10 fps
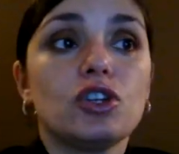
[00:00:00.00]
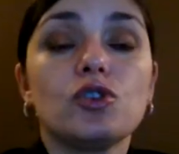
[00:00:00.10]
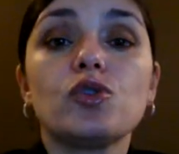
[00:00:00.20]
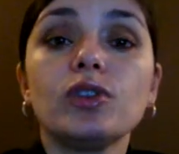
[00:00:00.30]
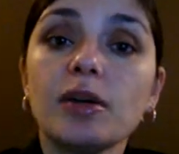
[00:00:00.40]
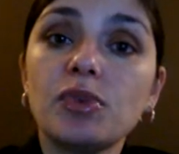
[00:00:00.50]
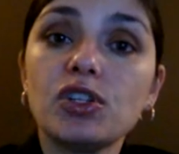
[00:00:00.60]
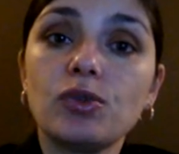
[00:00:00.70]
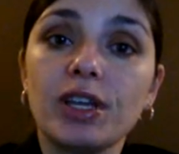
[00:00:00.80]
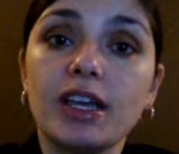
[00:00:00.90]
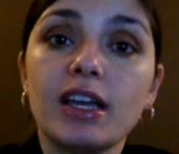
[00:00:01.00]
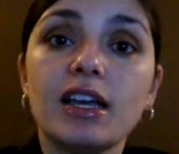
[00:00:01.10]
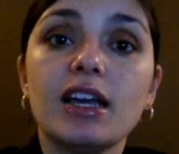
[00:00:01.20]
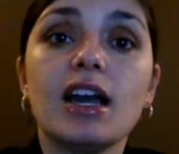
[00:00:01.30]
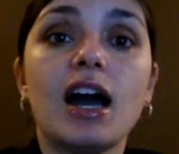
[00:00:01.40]
Rule number 3,
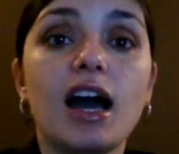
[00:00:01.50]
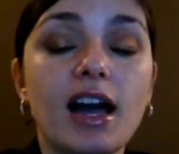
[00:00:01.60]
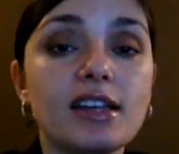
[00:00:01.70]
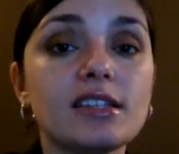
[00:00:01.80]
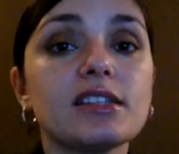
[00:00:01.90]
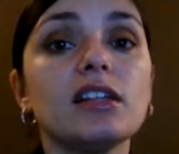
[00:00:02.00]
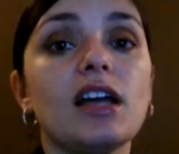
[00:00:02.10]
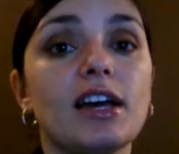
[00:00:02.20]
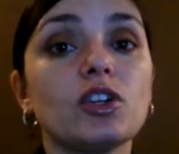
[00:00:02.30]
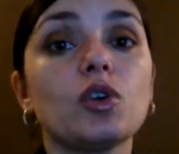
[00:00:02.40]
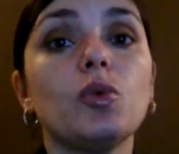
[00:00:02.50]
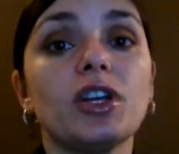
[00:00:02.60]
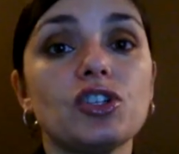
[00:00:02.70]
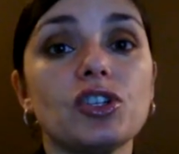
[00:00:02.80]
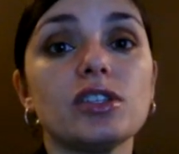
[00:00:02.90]
ask a lot of
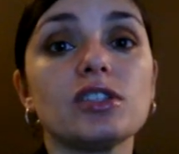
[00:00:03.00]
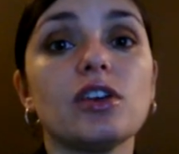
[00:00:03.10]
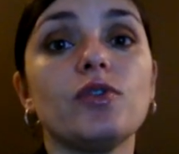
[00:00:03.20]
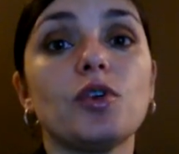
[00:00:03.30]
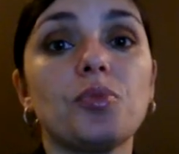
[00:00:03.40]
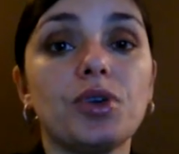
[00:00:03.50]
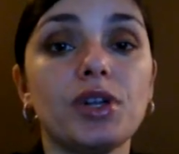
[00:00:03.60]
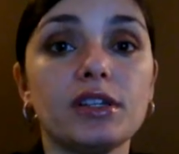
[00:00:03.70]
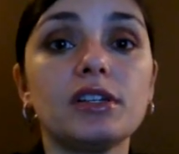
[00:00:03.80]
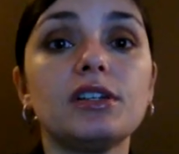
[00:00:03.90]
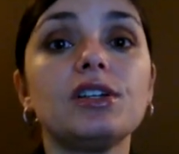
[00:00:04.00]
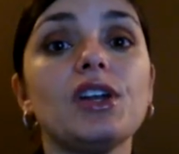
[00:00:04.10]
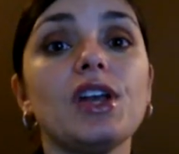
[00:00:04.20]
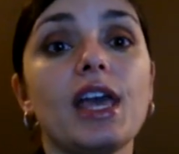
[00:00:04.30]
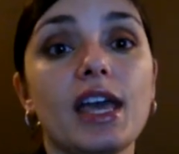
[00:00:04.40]
questions of your
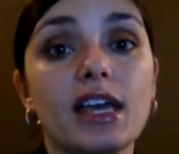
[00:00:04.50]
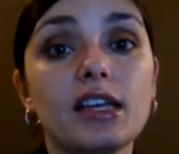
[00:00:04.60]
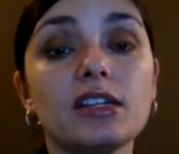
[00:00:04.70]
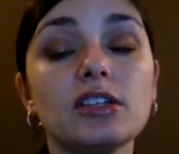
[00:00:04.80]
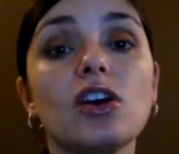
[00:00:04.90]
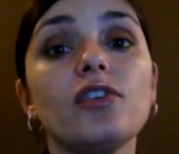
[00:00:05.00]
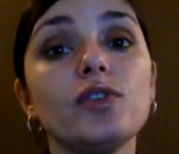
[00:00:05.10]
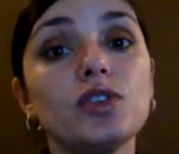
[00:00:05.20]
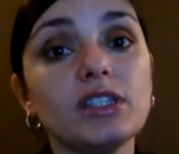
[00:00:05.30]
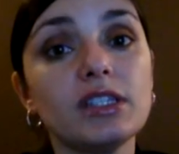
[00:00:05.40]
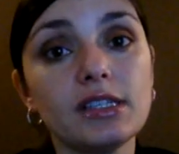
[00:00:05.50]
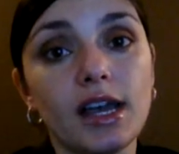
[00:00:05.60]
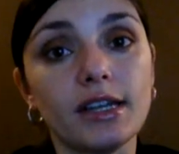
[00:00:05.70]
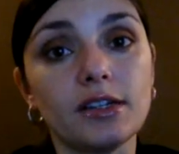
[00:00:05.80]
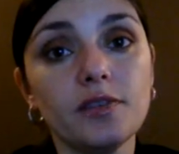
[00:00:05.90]
printer and of your
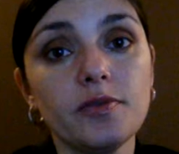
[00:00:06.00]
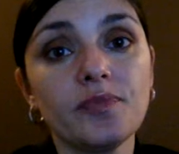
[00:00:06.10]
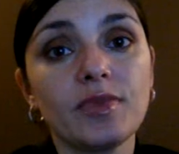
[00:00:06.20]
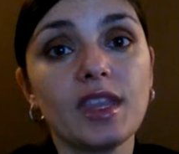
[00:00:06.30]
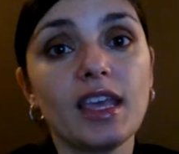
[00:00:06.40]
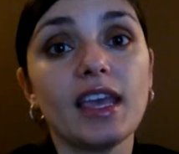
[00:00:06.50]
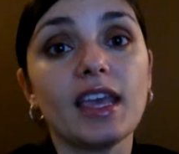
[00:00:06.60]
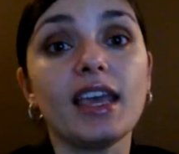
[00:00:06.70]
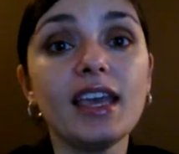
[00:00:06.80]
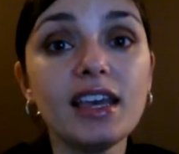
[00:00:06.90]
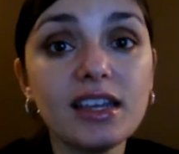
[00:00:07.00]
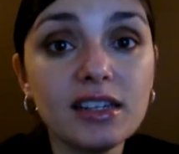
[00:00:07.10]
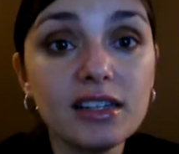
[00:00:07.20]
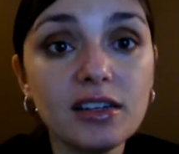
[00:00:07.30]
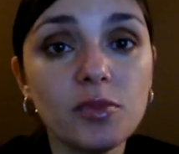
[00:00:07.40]
designer,
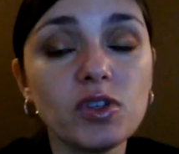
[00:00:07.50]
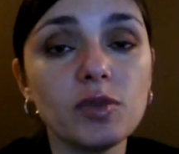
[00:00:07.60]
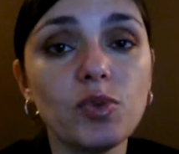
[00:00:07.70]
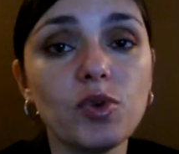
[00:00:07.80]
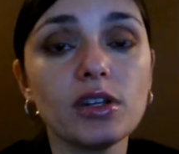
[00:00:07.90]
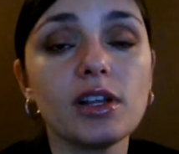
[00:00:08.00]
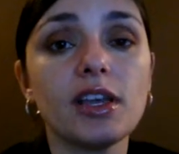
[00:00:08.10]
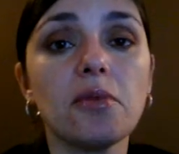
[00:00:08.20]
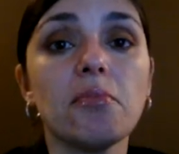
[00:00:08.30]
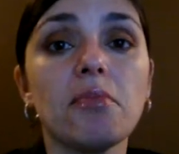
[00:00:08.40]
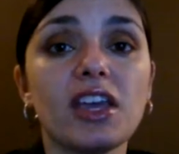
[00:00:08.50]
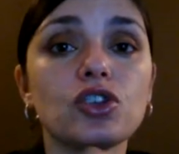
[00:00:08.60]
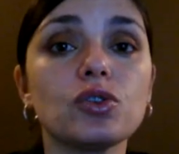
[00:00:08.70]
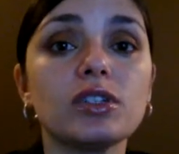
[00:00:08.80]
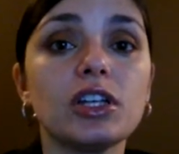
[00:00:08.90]
and most importantly, make
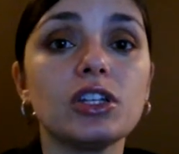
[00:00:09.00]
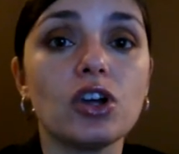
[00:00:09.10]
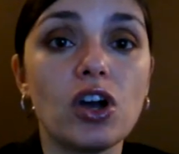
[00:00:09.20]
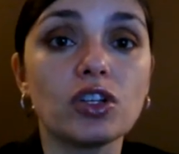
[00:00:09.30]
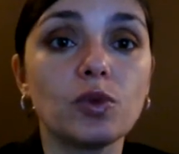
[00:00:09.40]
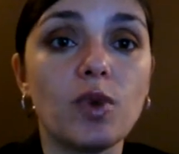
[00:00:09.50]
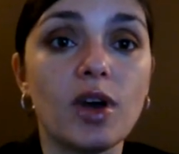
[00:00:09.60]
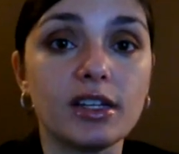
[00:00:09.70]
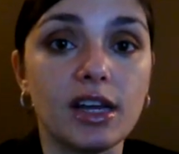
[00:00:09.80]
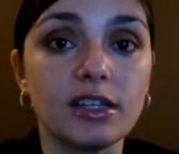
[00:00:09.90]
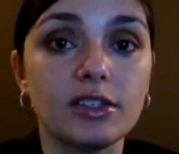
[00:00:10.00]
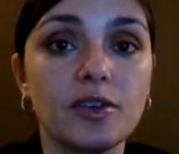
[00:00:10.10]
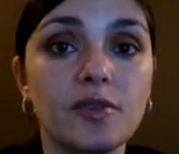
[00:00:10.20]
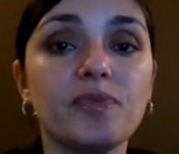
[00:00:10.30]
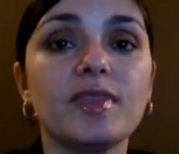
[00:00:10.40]
sure they talk to one another.
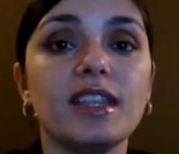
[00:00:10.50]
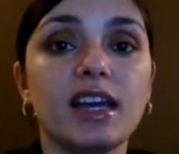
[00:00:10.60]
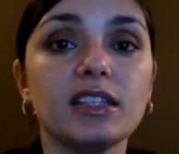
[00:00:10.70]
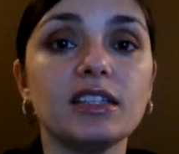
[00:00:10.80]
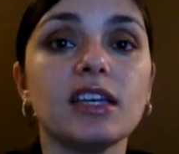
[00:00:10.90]
That